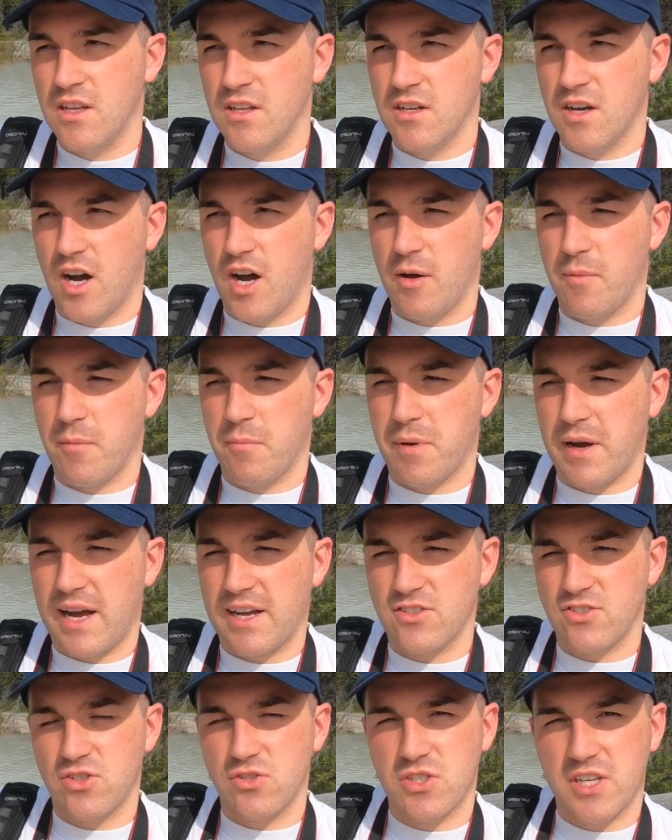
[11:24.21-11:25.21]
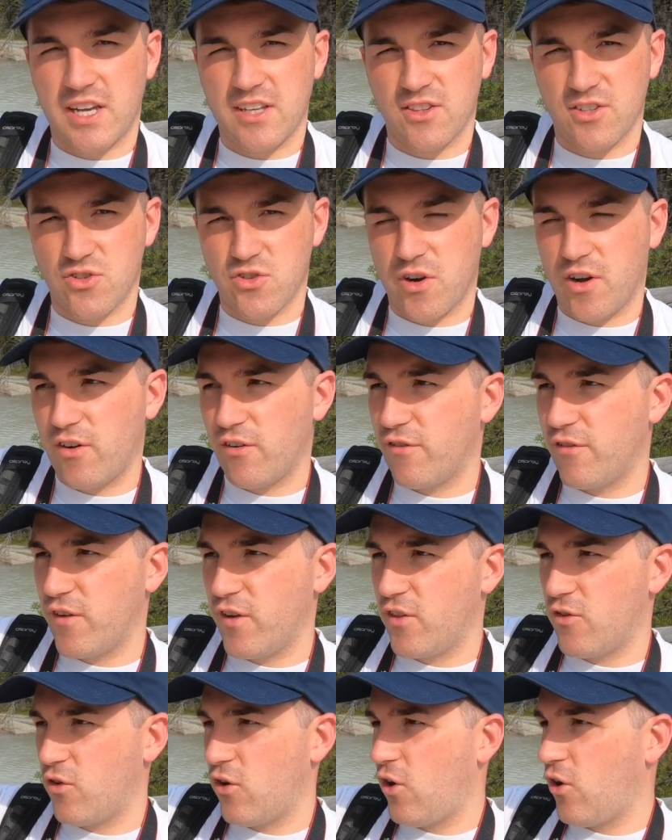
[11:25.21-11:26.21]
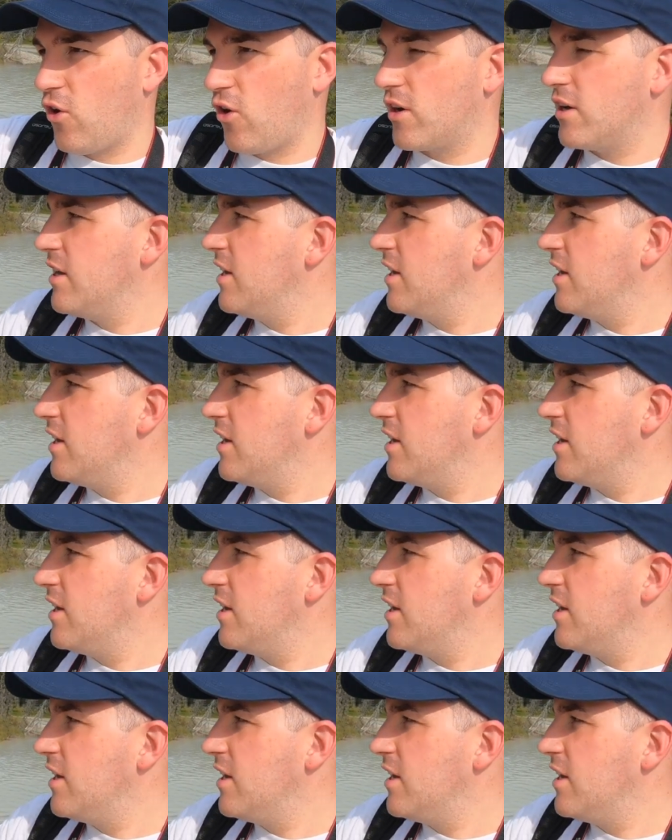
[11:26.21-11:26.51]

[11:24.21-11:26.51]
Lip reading: but as you take the trail further along,